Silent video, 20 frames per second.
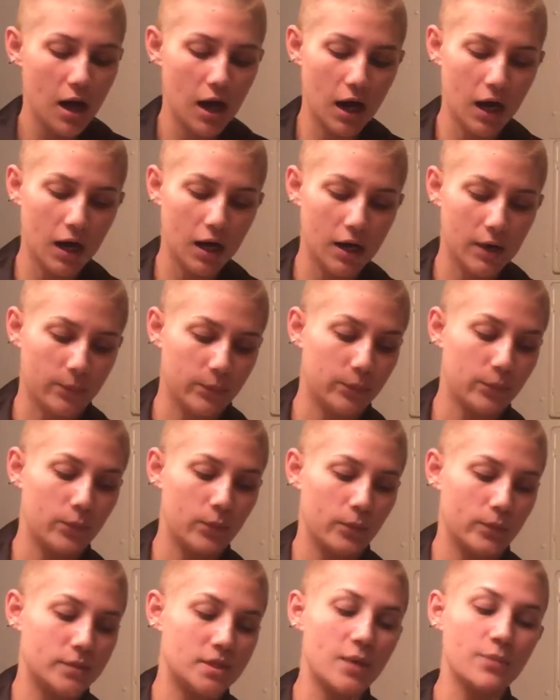
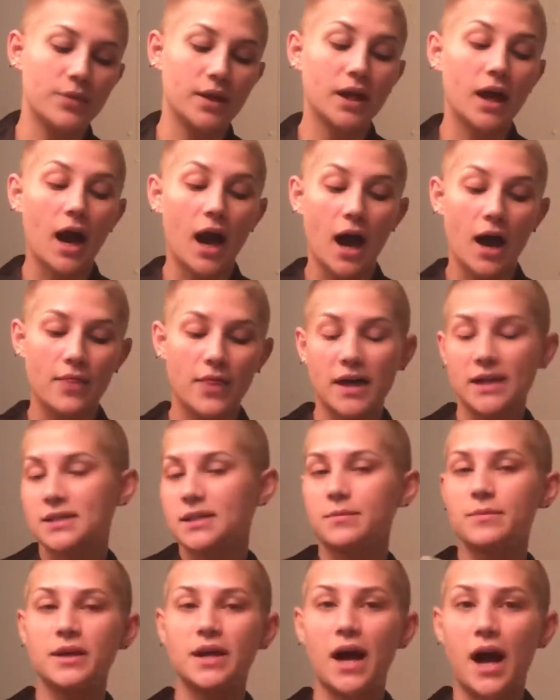That's
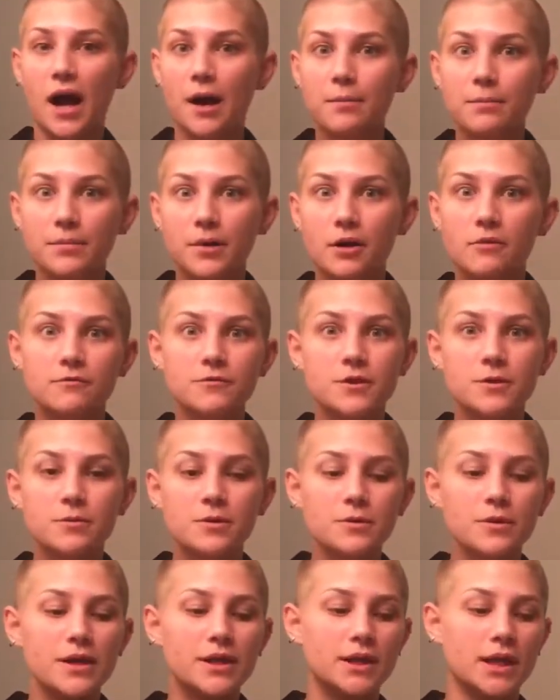something I'm
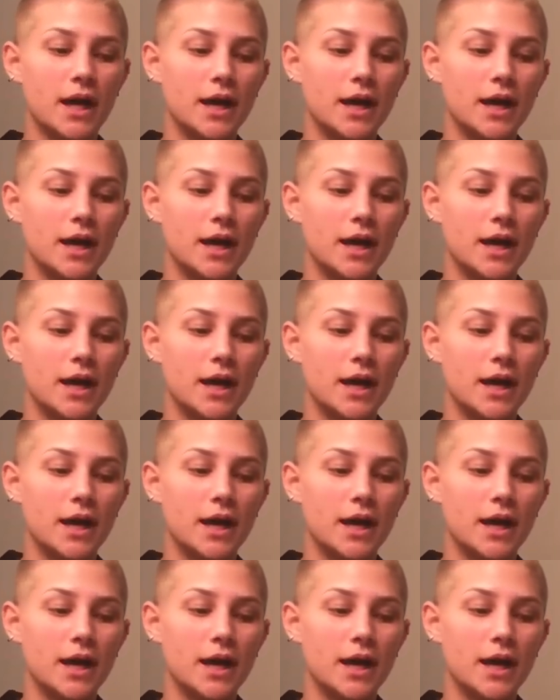comfortable with.